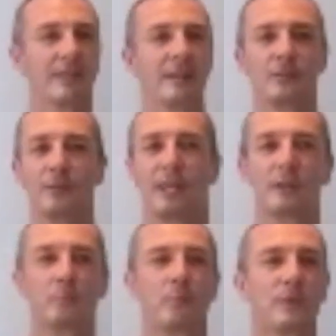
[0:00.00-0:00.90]
so
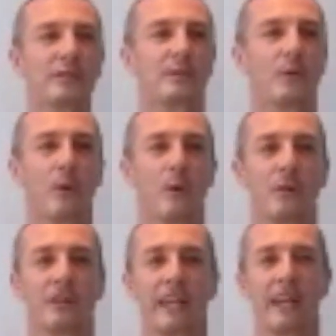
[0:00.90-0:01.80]
that you press
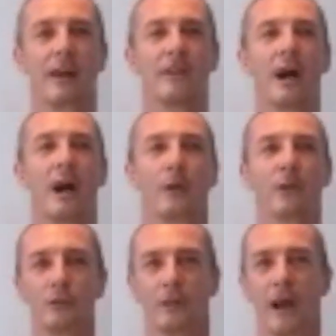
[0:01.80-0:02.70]
all the air out
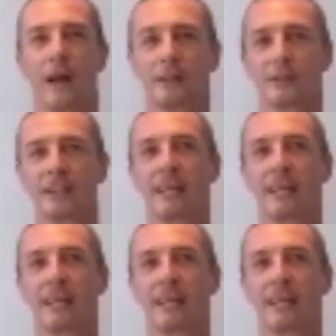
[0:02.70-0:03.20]
of your lungs.